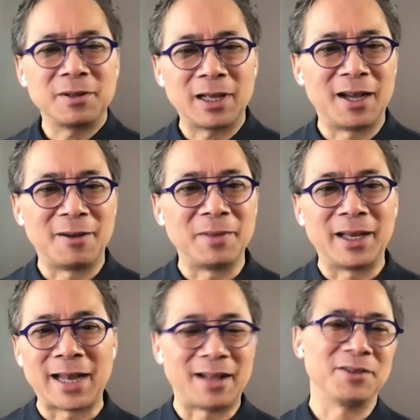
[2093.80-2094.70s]

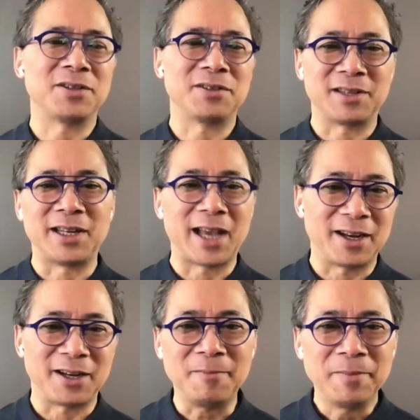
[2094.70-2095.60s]
analysis of the
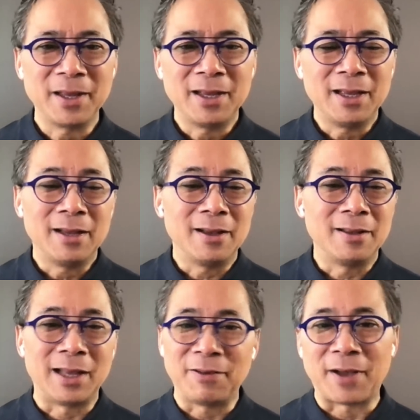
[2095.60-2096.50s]
data,
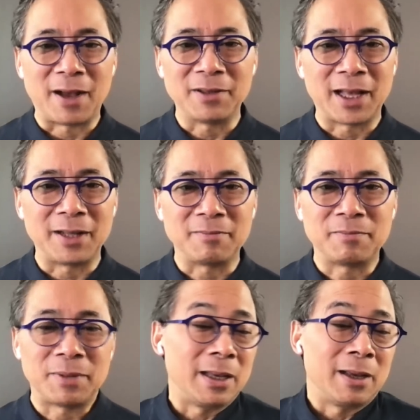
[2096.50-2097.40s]
they found that
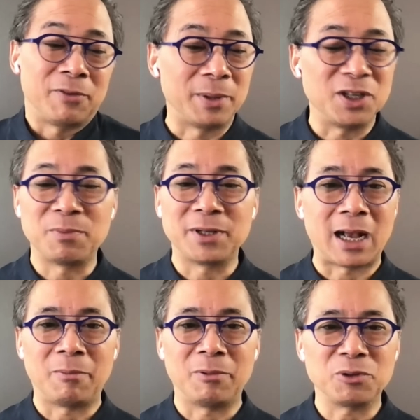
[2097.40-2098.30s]
everybody's
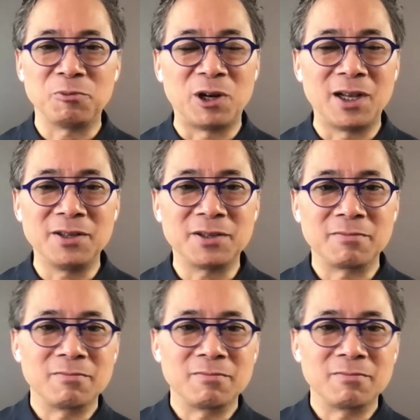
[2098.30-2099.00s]
metabolism was